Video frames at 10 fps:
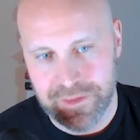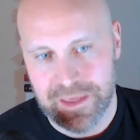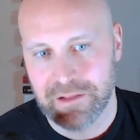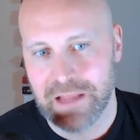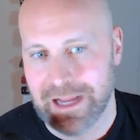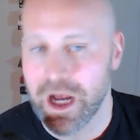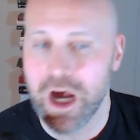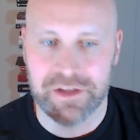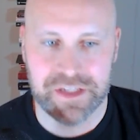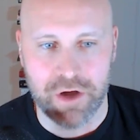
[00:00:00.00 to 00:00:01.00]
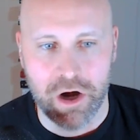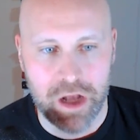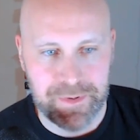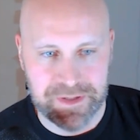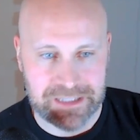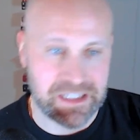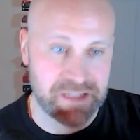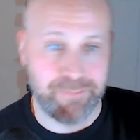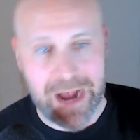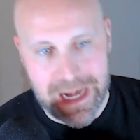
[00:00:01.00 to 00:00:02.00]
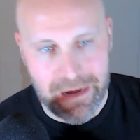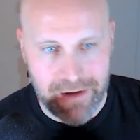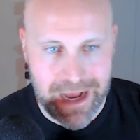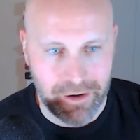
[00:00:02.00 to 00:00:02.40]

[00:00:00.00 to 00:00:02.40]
think a startup is this binary